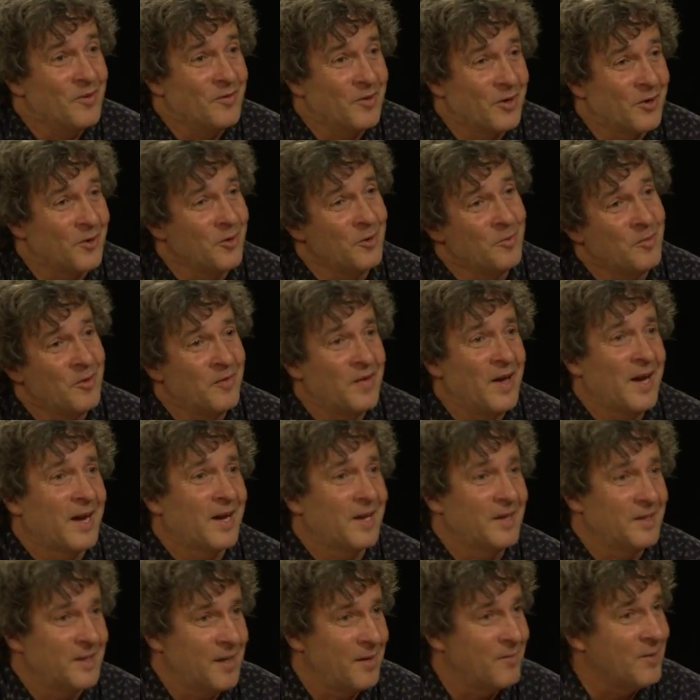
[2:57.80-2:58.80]
with a group of
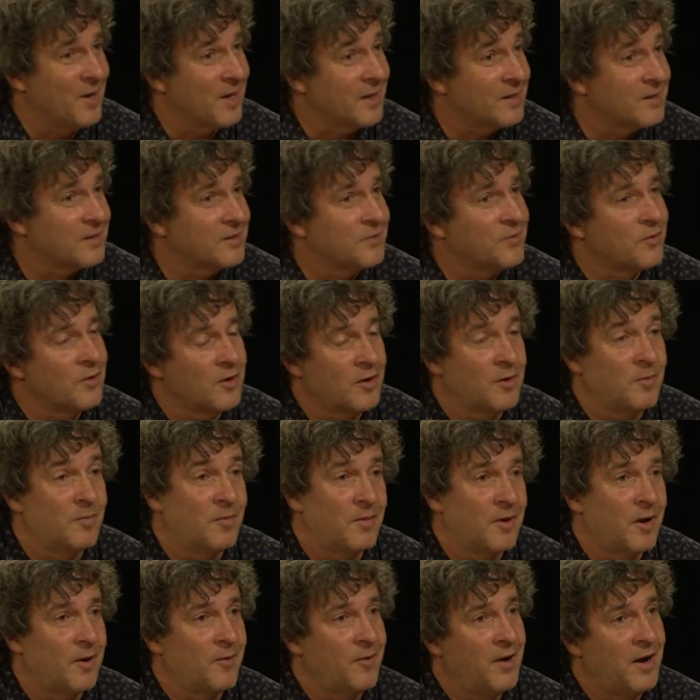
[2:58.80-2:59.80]
academics
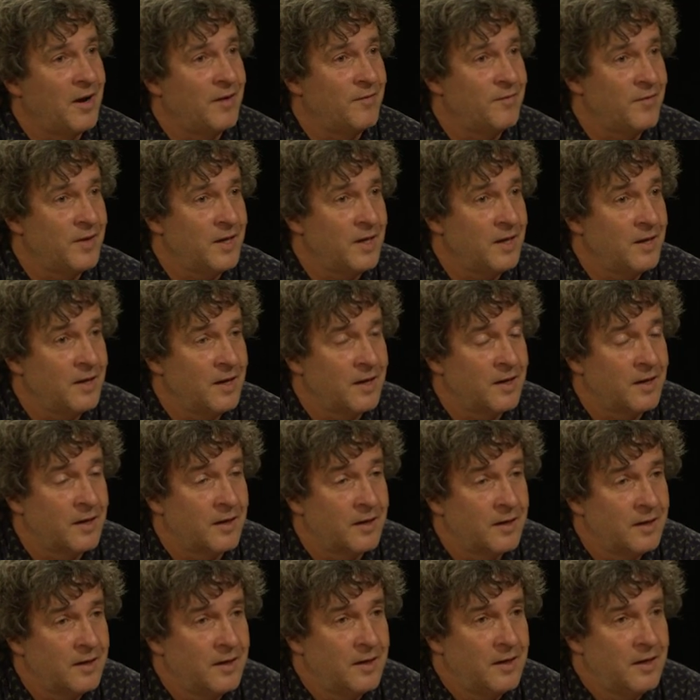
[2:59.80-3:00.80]
from around
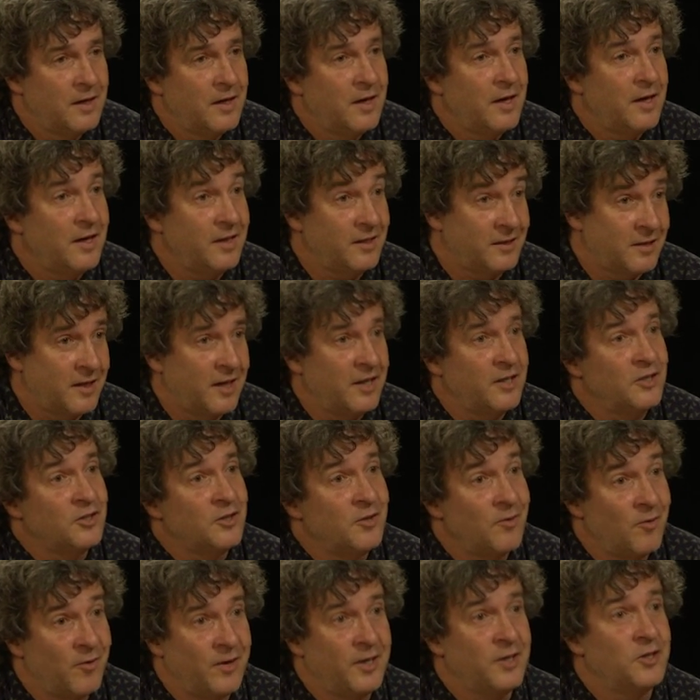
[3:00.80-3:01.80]
the East
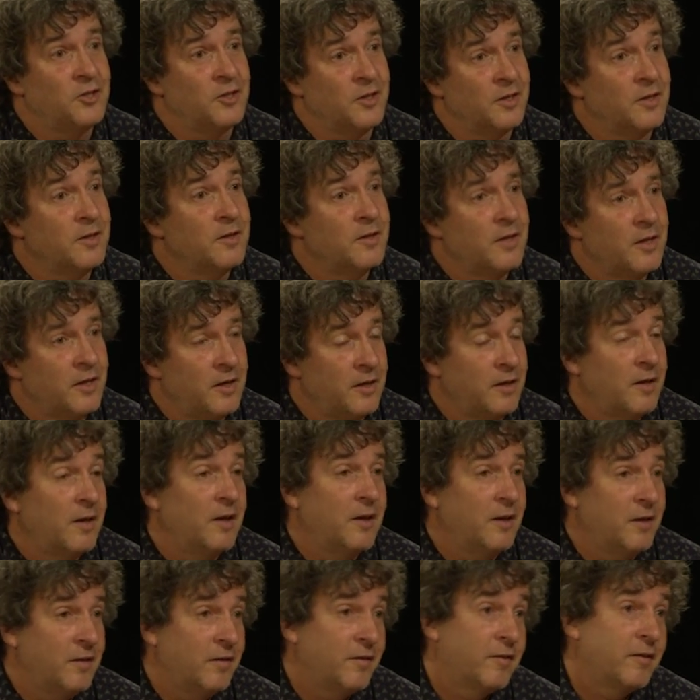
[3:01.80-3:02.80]
Asian region
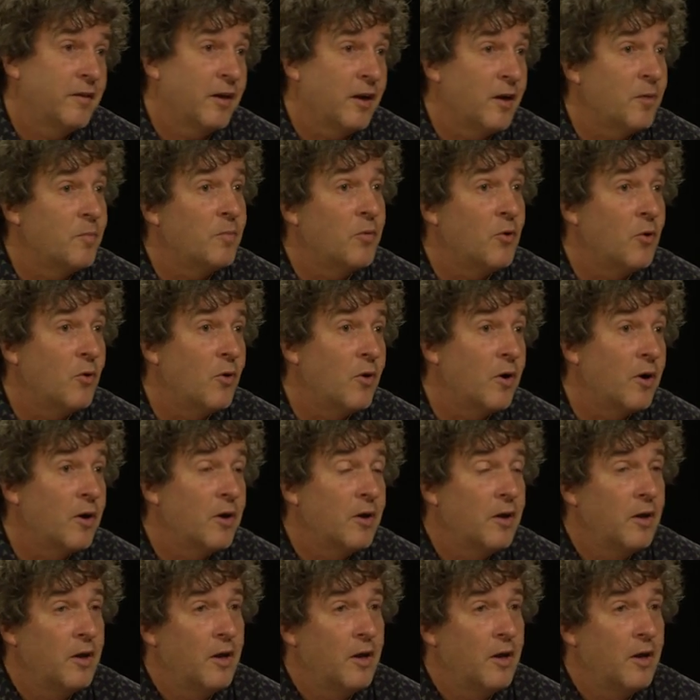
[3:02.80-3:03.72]
in Singapore.